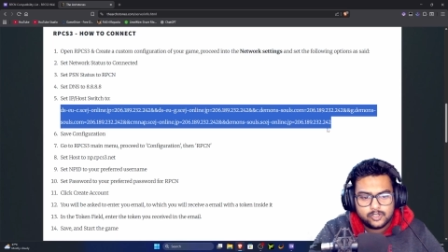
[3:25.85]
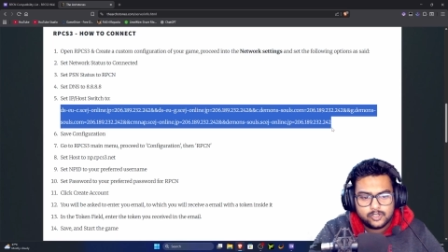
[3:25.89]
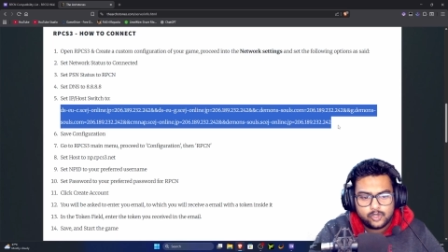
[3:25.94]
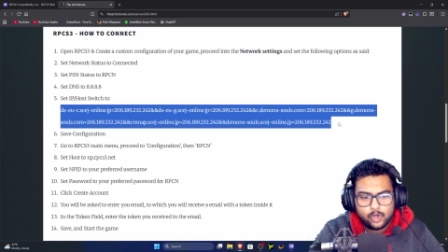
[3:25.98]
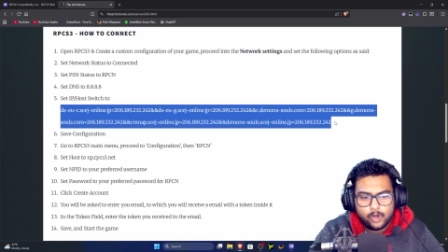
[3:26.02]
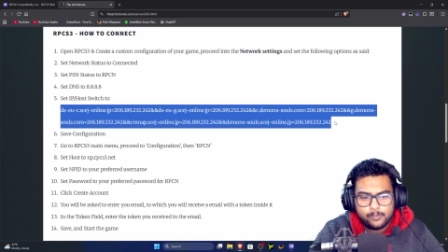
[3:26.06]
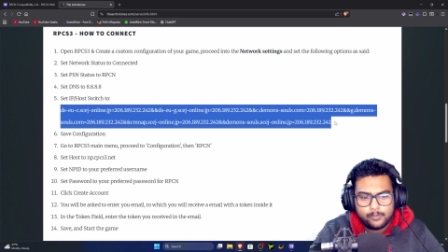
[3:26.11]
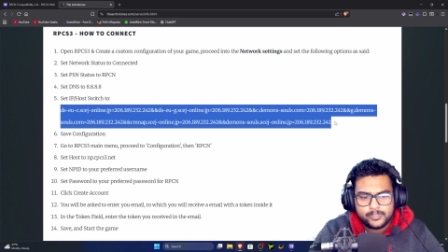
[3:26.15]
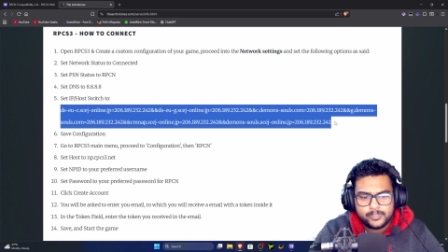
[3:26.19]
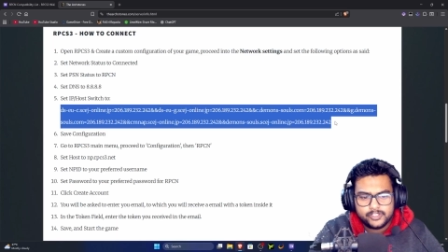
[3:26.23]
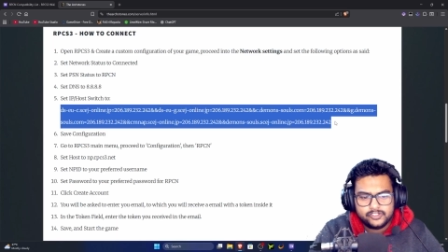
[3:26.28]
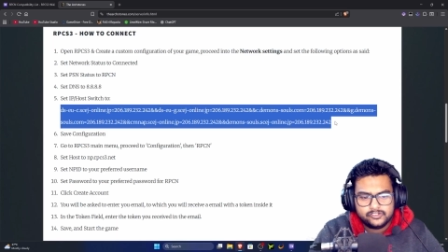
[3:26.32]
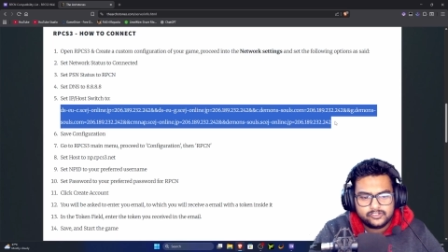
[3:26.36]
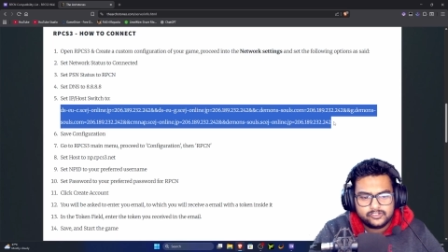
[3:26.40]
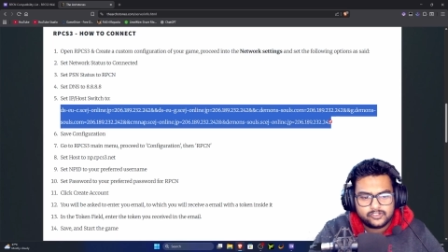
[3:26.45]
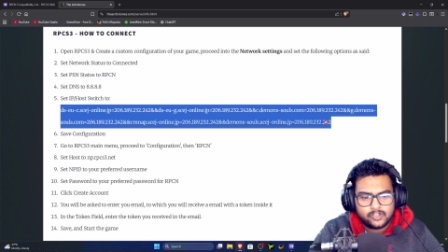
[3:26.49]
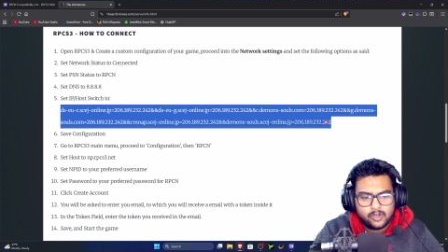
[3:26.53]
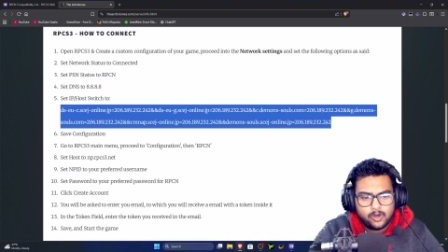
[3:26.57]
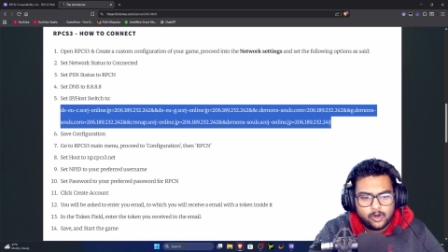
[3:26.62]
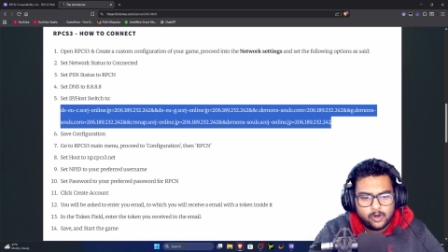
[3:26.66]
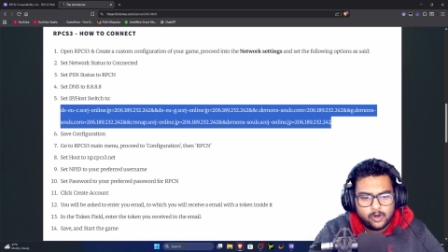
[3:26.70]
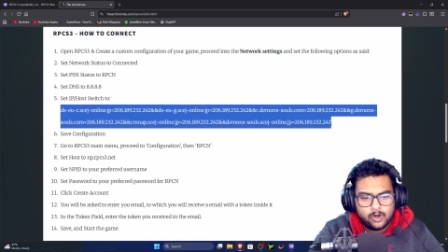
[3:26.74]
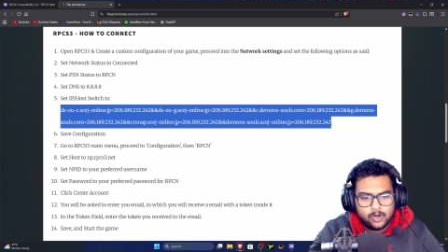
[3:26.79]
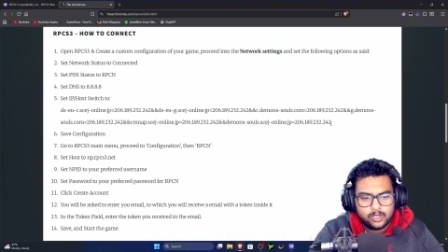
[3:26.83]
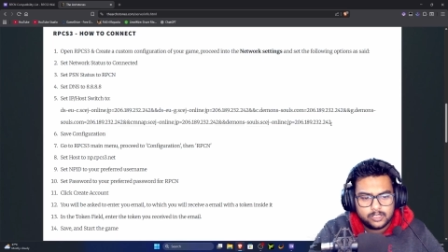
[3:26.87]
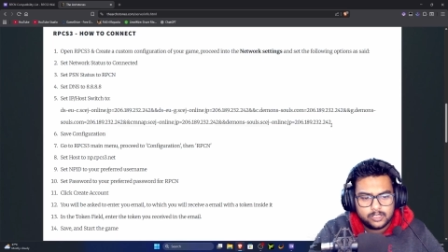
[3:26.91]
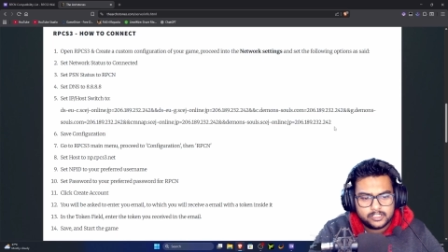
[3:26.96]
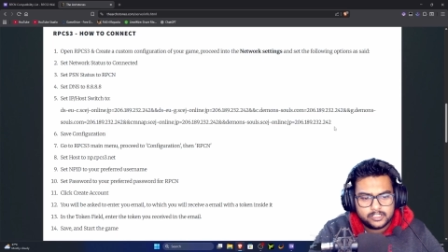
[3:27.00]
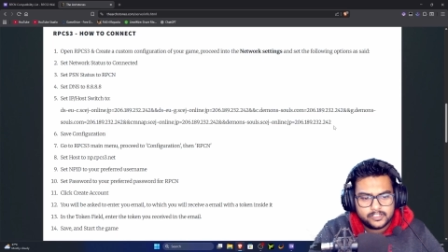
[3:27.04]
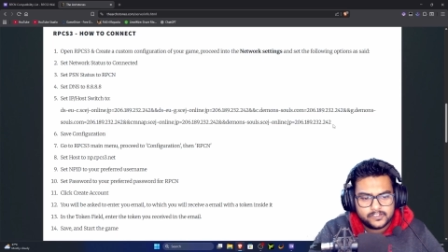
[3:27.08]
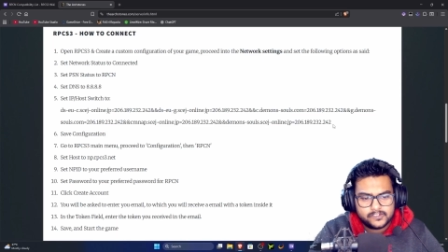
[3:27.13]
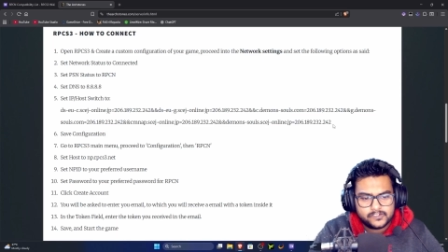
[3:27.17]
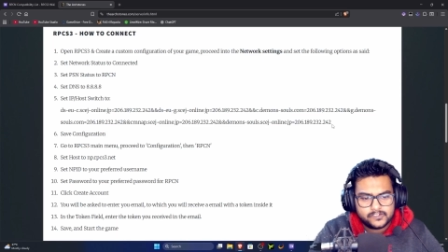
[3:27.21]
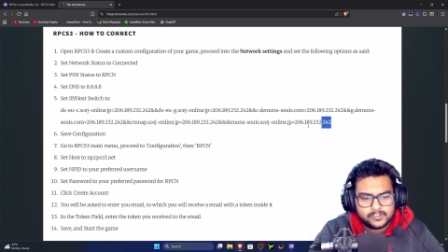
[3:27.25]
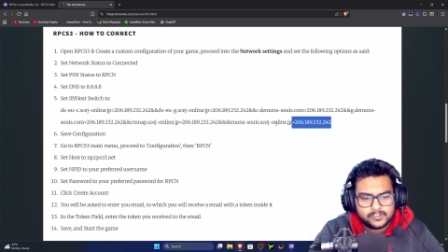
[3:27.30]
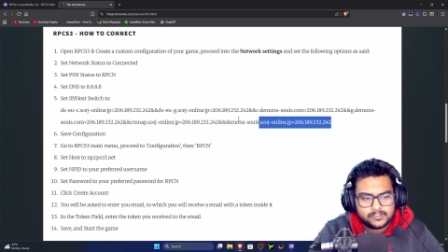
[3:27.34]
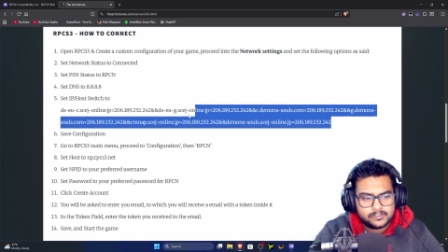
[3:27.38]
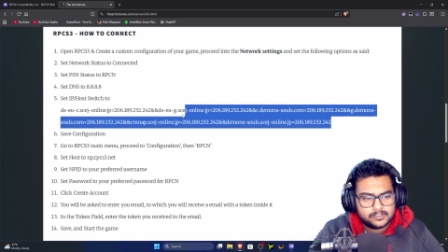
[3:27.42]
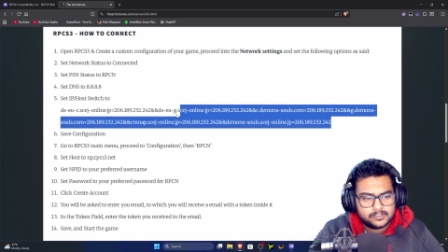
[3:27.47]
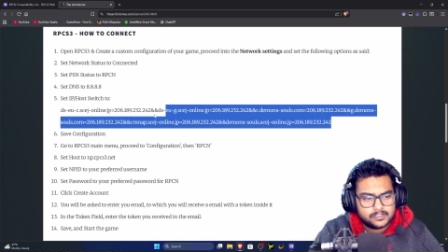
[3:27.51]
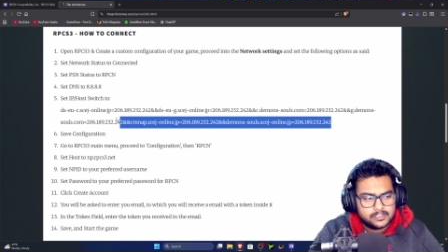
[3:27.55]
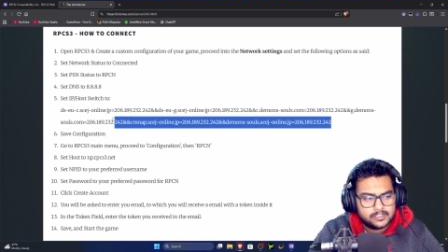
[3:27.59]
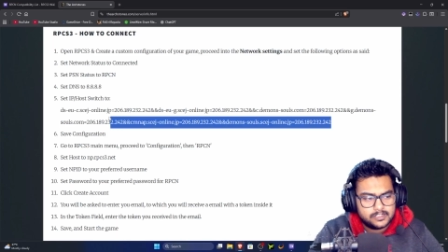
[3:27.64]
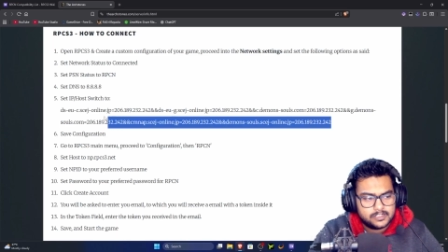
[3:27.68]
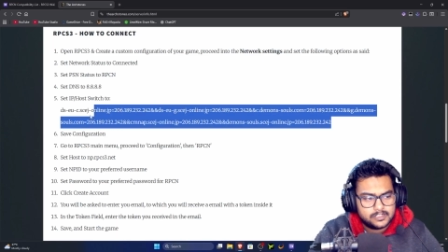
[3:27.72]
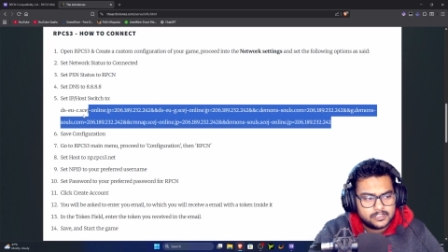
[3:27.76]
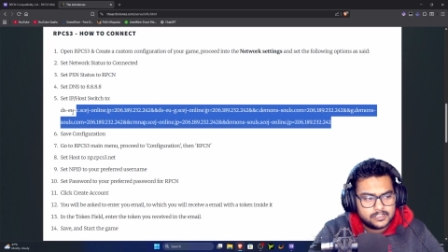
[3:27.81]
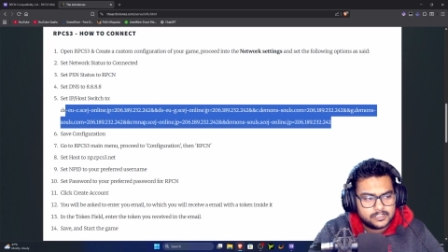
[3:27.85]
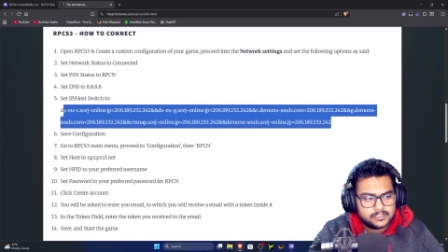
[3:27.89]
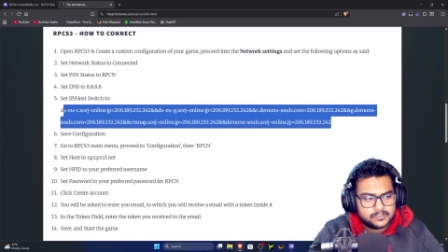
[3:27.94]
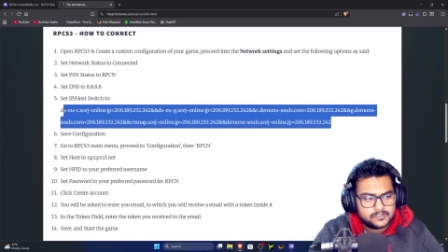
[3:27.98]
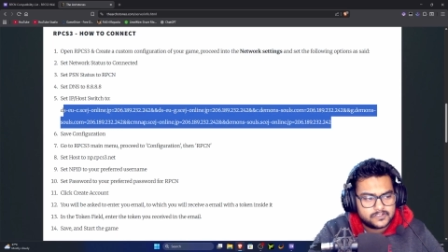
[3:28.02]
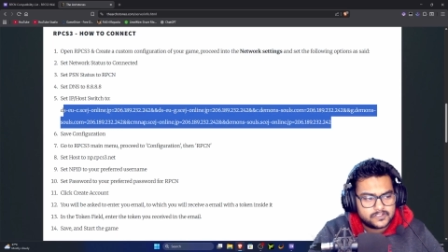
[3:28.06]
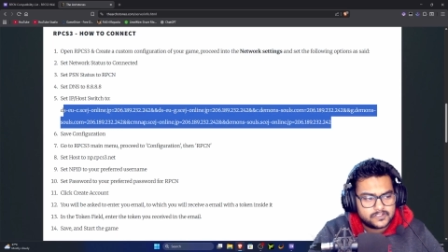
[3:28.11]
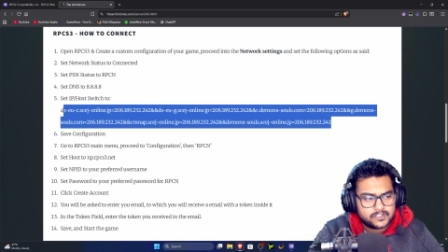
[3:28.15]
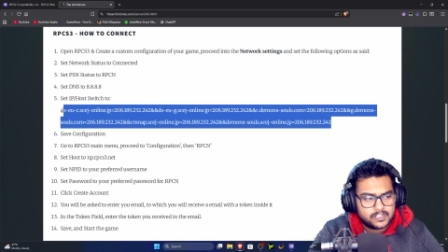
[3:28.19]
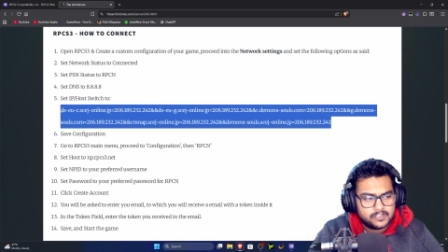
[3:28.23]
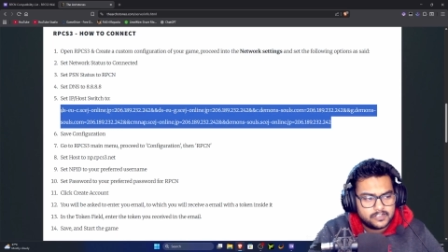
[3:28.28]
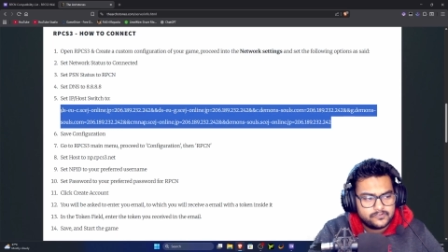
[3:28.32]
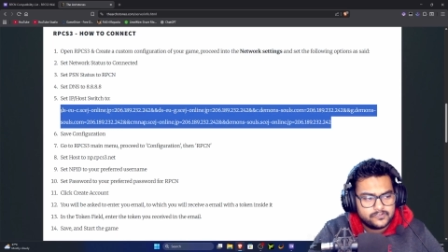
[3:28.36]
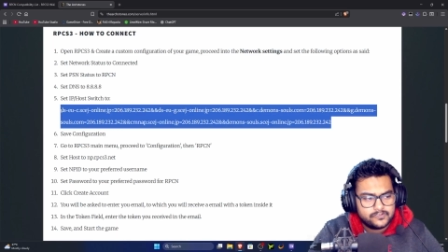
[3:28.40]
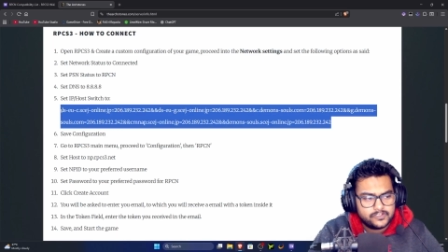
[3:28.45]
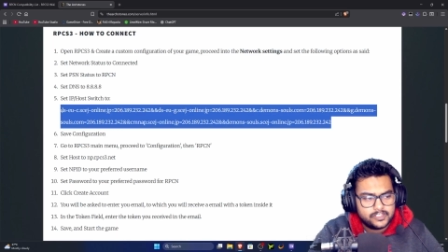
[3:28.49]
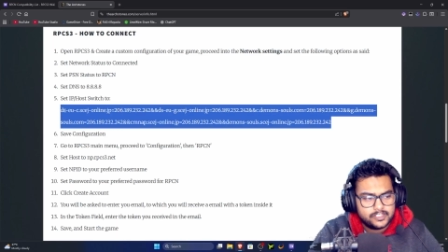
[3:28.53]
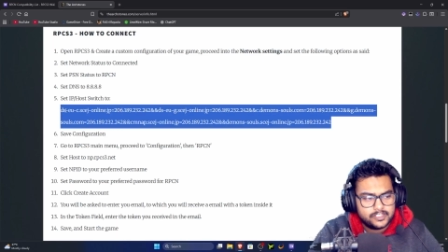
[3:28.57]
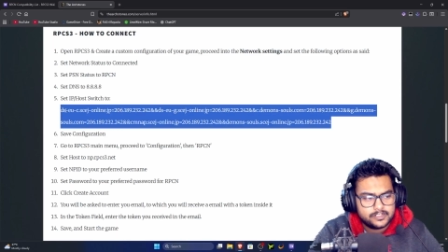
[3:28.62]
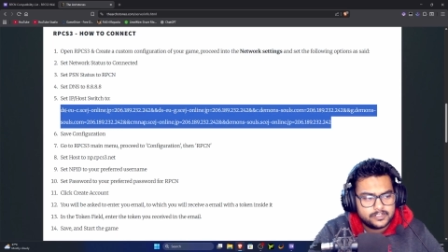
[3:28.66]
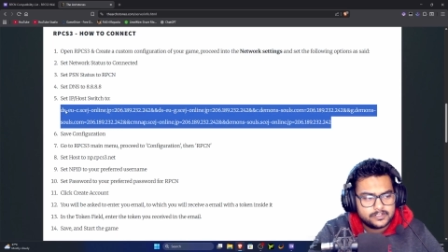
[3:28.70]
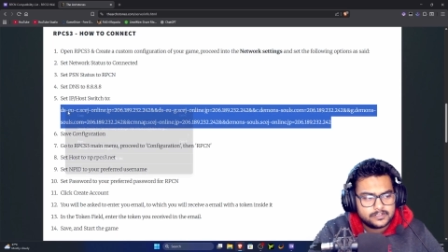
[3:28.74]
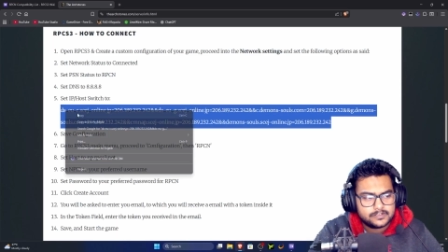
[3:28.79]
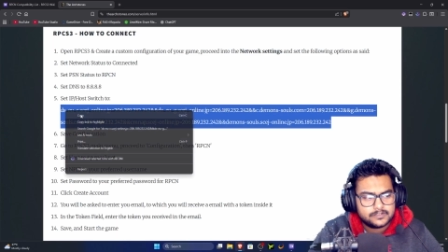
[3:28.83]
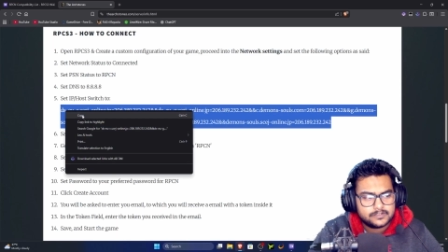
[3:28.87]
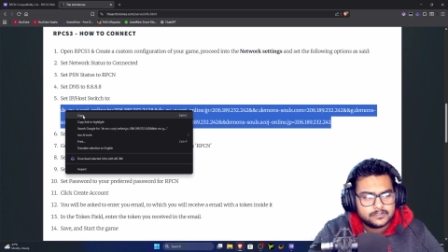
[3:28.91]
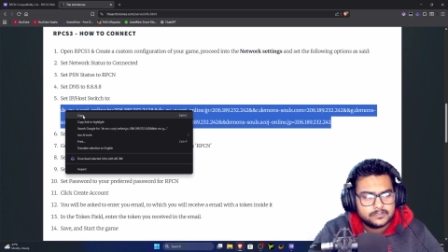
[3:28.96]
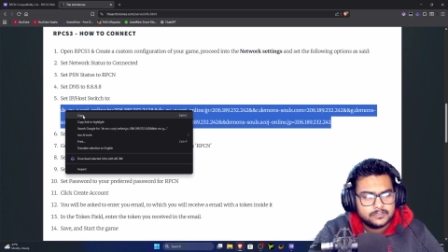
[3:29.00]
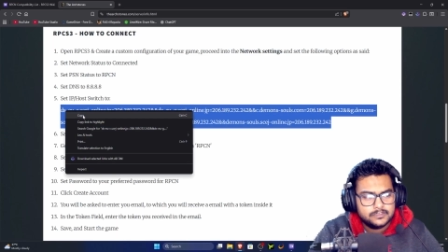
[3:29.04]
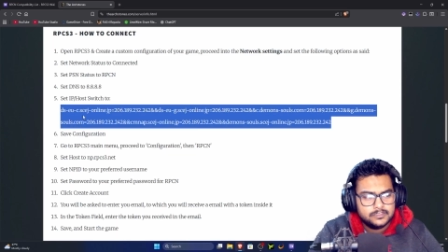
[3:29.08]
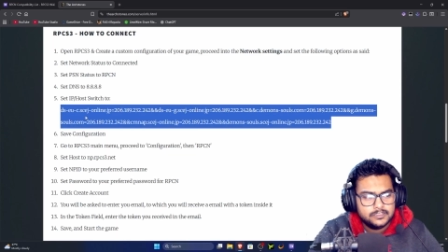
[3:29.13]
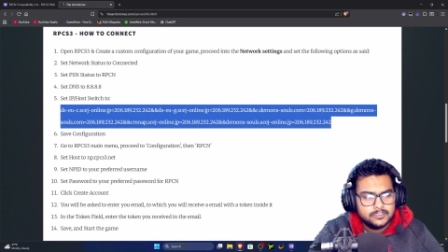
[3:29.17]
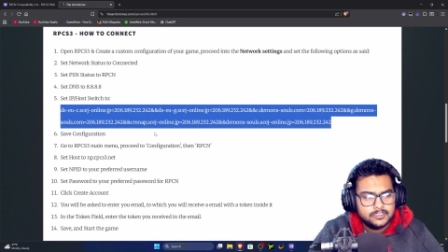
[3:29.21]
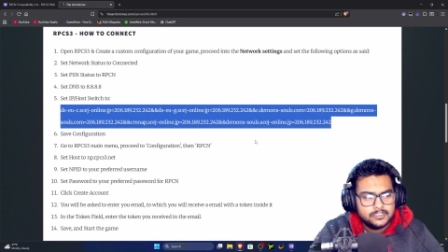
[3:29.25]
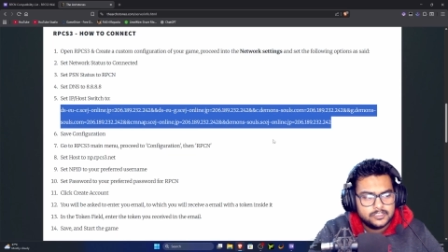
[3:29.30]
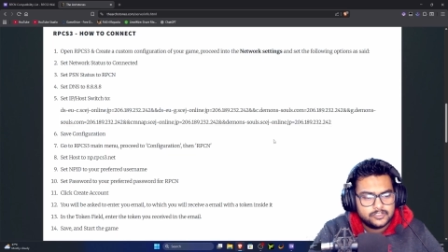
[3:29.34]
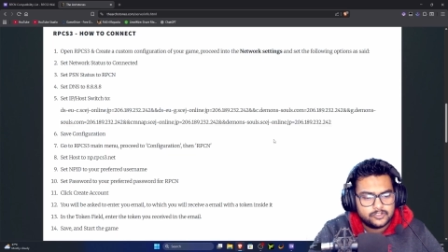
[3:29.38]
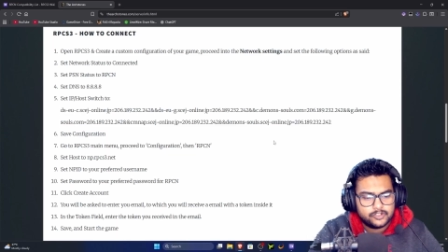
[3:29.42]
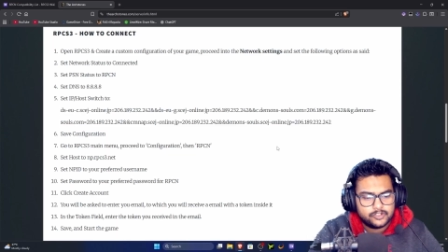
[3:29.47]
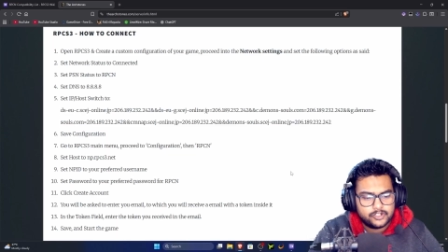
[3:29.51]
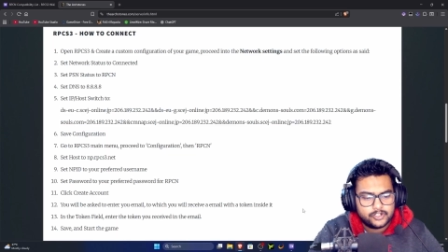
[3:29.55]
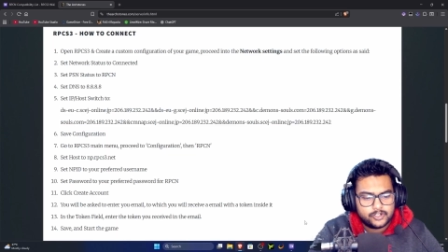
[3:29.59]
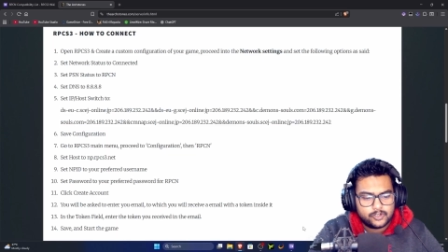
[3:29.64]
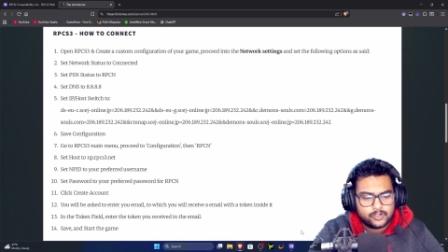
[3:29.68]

Copy this, all this stuff here. You need to